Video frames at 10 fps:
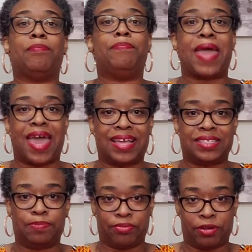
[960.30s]

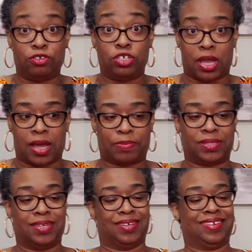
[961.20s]
Bass Pro
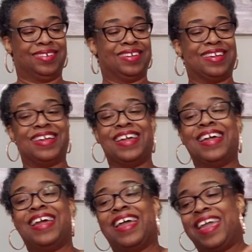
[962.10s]
Shops.
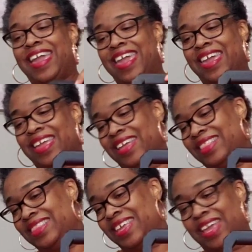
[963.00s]

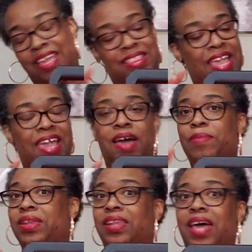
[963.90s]
And they
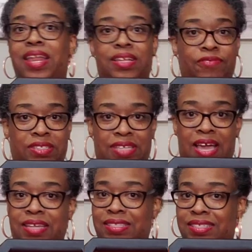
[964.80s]
come in a lot of different
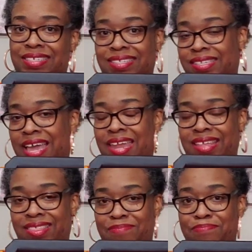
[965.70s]
sizes. This is kind
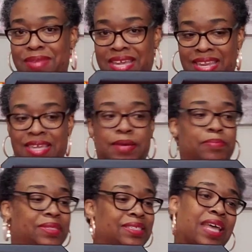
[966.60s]
of the
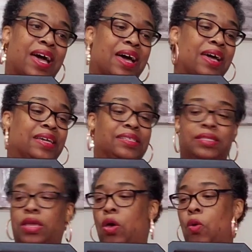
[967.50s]
medium size.
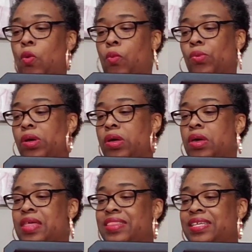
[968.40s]
So
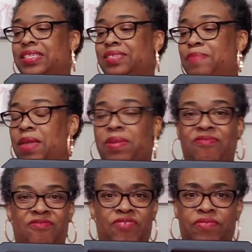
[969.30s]
this is maybe
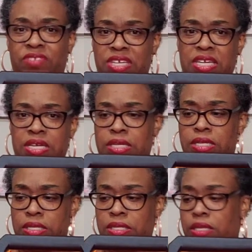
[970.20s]

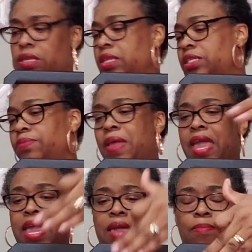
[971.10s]
15 this
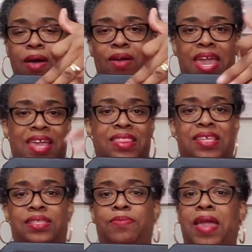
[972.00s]
way, about 8
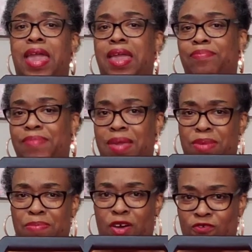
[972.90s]
this way,
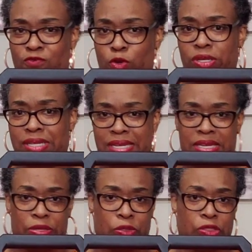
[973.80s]
maybe about
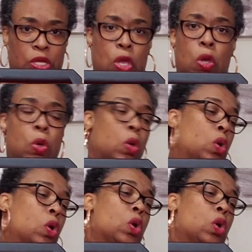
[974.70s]
14 or so